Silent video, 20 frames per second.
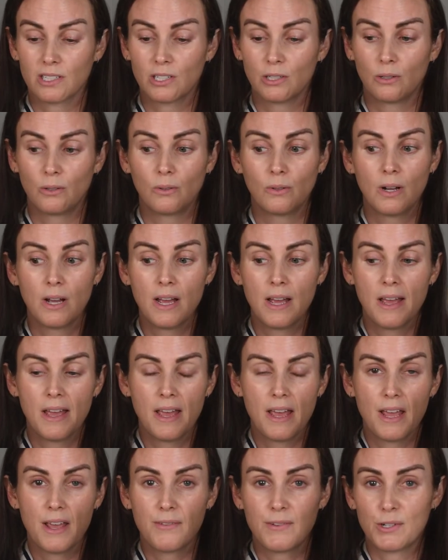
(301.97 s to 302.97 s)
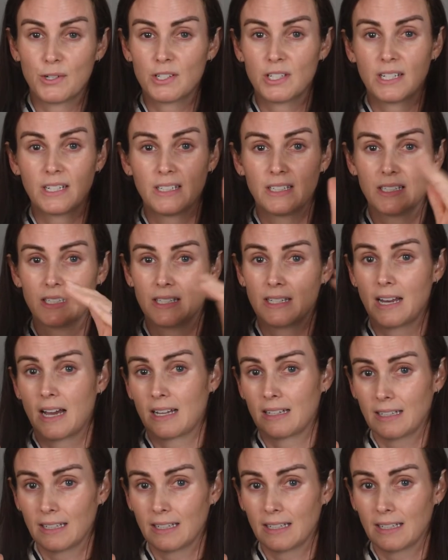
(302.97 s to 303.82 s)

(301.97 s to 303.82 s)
So if your skin does not